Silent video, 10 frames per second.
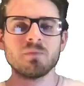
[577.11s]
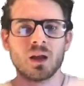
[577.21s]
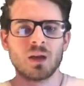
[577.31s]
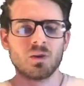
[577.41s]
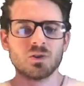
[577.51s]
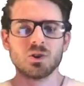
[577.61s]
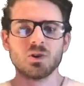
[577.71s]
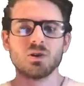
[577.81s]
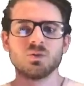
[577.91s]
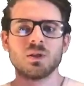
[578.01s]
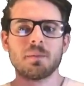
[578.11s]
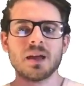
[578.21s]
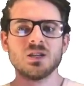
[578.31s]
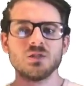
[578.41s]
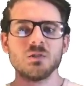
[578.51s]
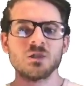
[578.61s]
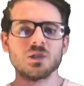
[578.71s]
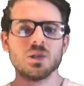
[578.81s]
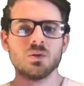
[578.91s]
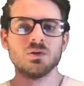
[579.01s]
And also you notice when the page first
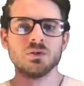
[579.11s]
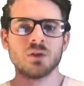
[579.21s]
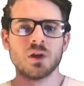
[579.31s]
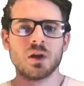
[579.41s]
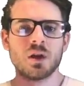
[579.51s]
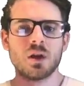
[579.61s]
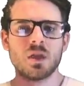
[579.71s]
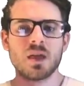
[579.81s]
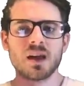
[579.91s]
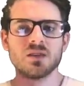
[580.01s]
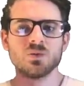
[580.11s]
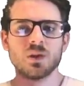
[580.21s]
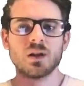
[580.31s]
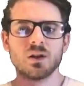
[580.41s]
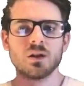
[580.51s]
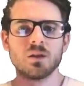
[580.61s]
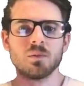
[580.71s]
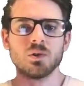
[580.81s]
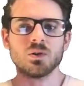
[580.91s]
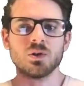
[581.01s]
loads, that is when um,
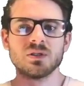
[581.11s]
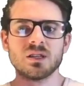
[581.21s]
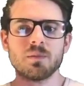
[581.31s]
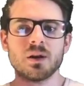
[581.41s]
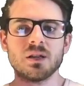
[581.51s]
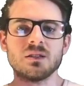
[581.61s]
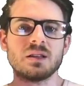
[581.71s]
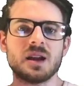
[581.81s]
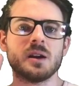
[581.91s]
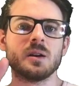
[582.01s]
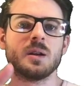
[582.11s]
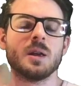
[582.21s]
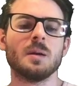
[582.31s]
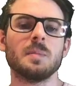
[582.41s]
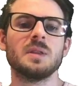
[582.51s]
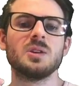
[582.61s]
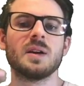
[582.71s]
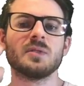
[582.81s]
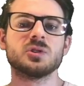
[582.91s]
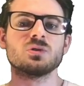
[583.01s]
you'll notice that the button is there, but then you have
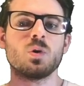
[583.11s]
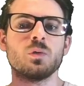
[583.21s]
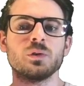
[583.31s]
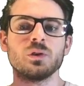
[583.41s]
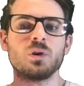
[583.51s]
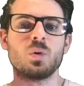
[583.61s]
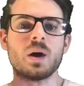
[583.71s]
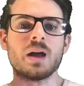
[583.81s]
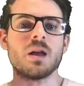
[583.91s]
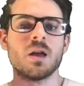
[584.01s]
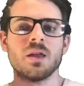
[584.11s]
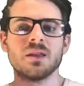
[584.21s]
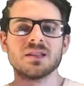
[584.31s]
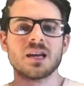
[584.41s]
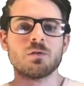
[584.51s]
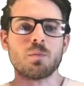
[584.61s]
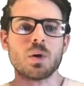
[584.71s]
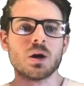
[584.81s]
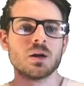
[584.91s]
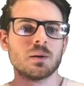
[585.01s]
to scroll for it to go away. That's kind of a
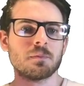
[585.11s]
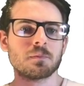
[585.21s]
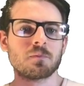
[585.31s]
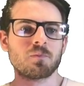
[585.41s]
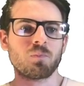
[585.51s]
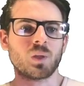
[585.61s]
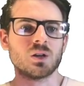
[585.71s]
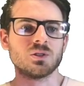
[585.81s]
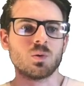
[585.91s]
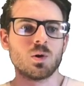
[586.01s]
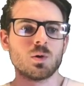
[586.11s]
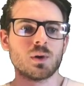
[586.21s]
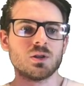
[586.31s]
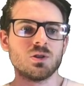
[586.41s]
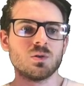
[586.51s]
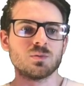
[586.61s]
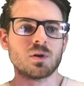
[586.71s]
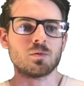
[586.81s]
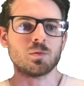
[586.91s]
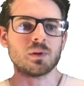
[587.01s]
bug. So what you want to do is
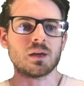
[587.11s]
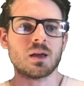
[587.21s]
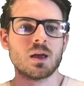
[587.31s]
probably